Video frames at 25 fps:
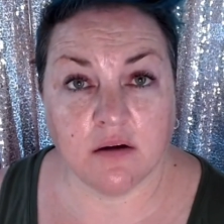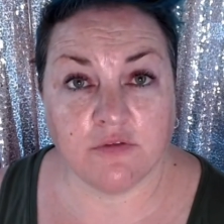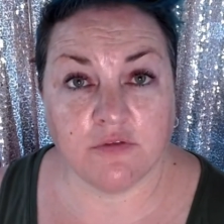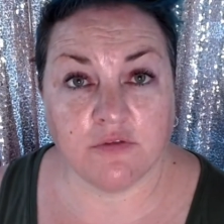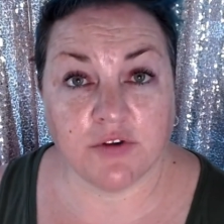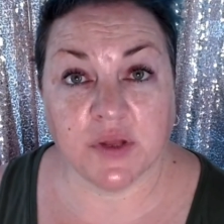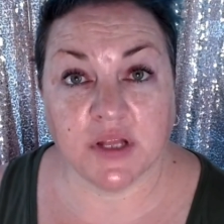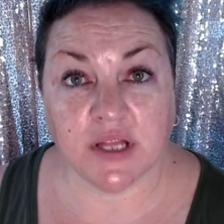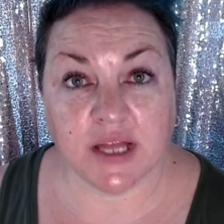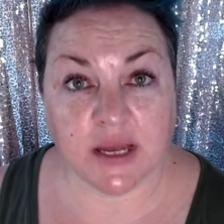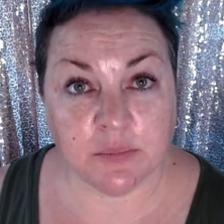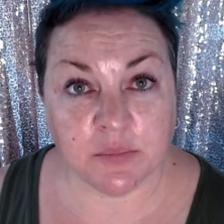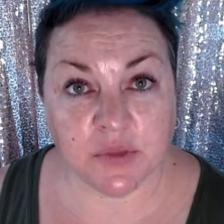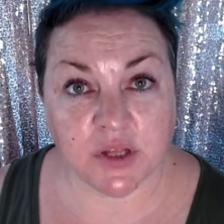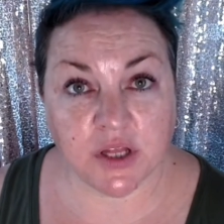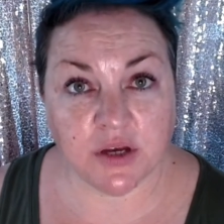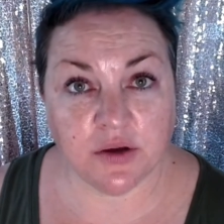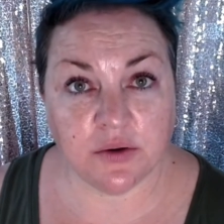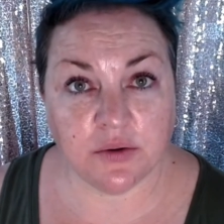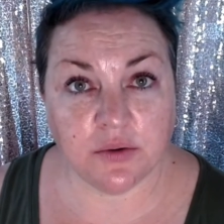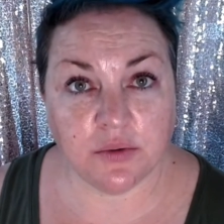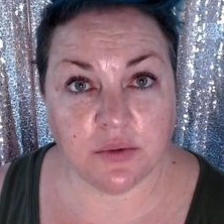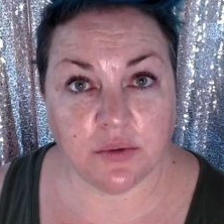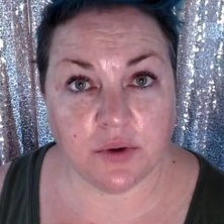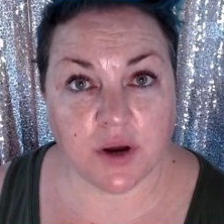Glam
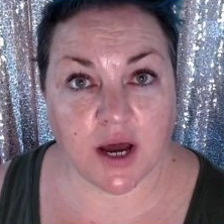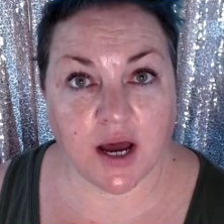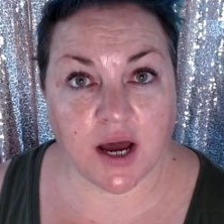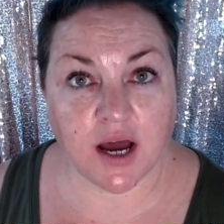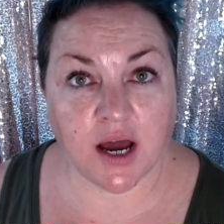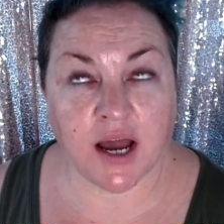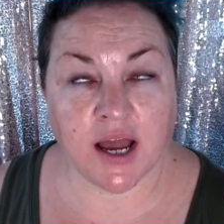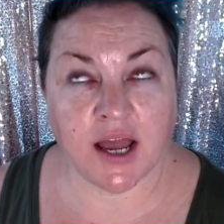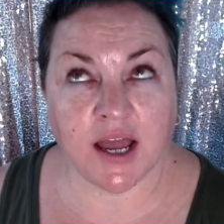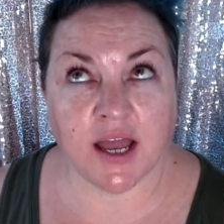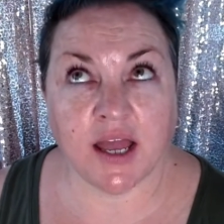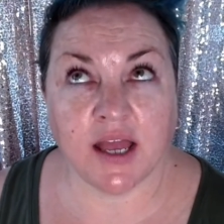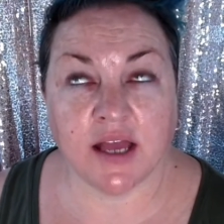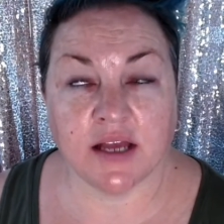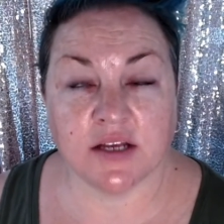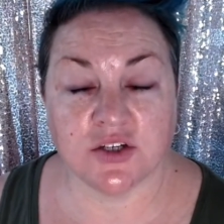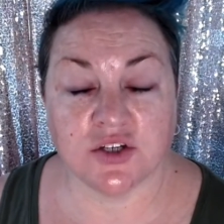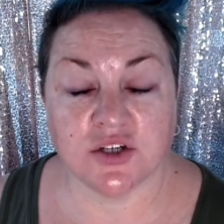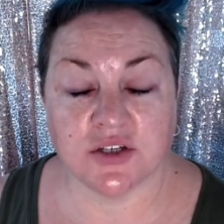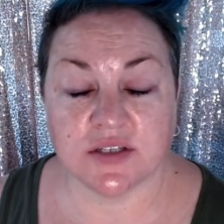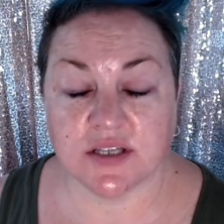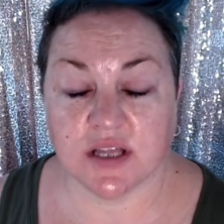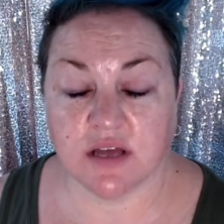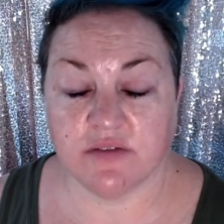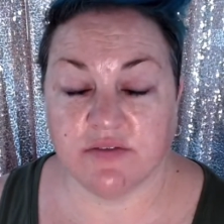Glow. I
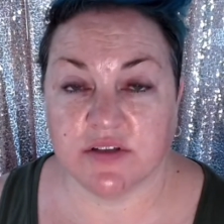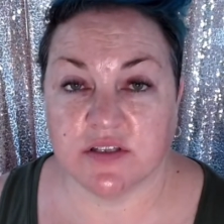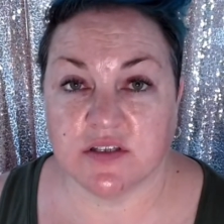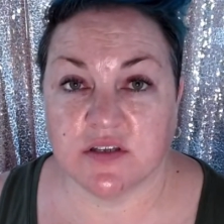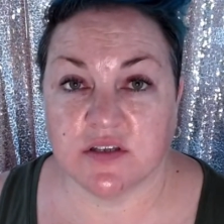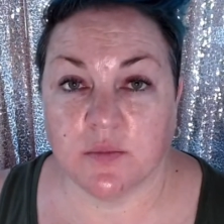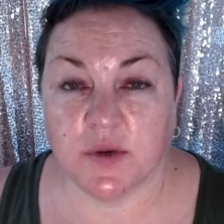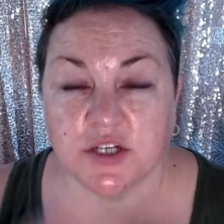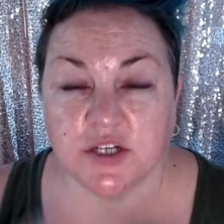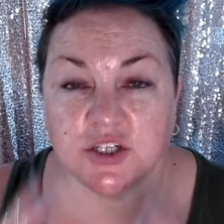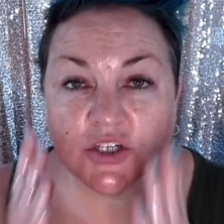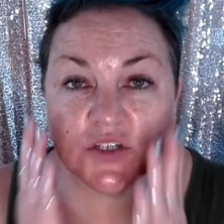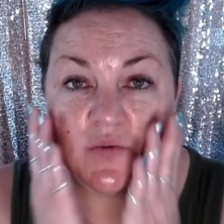just love it so much.